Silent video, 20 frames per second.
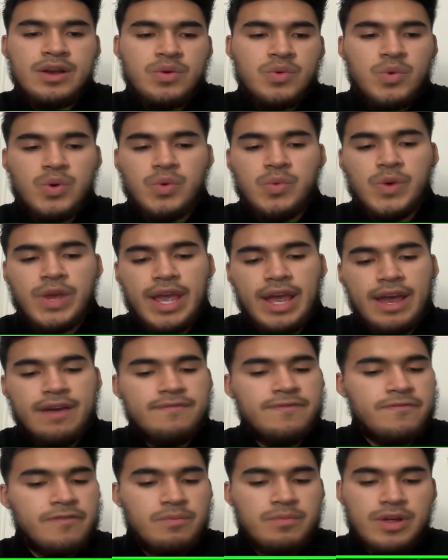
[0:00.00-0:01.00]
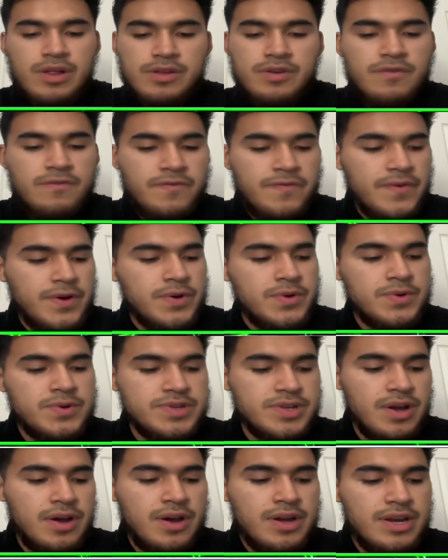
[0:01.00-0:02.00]
well, we have familiar
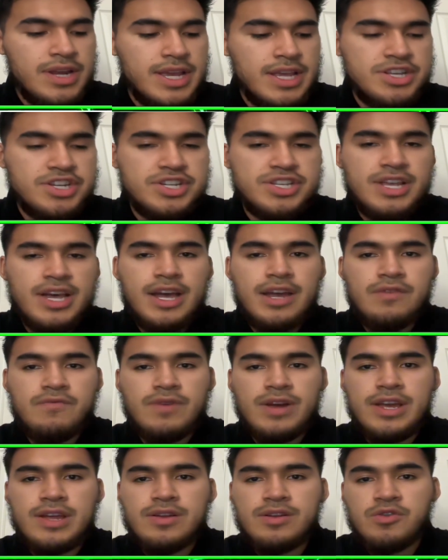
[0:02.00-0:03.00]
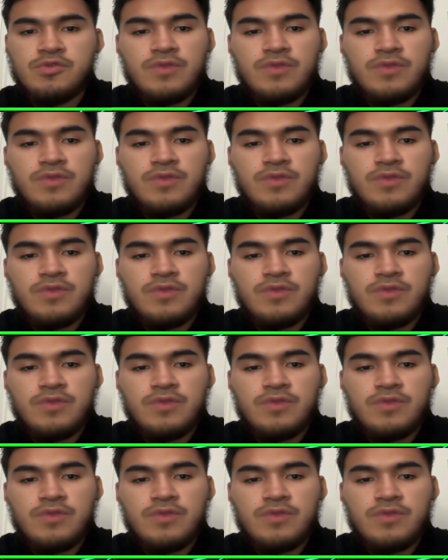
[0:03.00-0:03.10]
foes on each side, right?